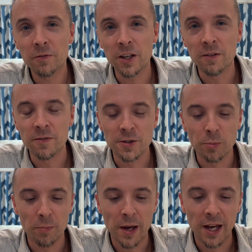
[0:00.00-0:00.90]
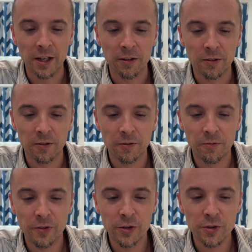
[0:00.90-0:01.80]
of The Invisible Man
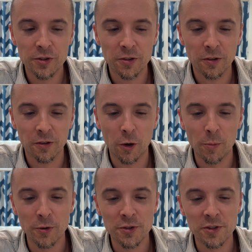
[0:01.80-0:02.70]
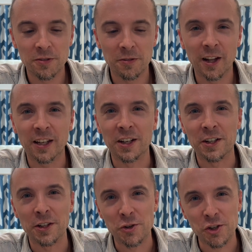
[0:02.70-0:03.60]
feels almost like a
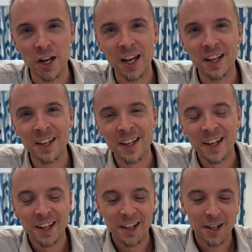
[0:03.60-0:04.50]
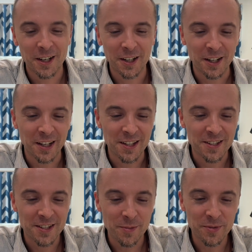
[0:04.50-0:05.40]
cliche.
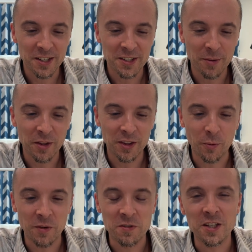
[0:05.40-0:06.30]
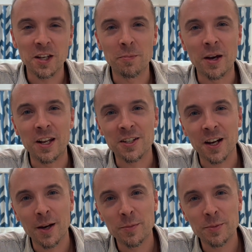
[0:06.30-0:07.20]
It seems like something that we've seen many
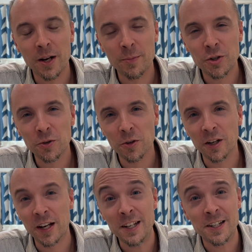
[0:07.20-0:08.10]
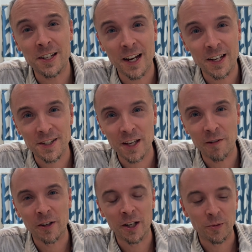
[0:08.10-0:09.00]
times, but I'm sure in
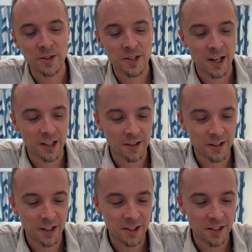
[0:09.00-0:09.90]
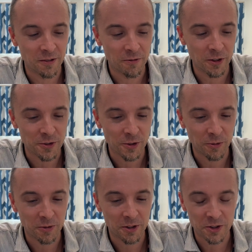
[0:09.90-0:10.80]
1897 it didn't feel
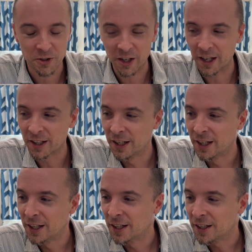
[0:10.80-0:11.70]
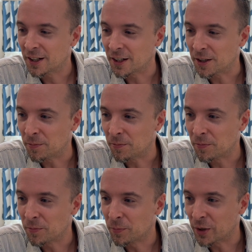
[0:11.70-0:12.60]
so cliche.
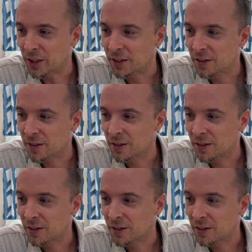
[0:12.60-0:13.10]
But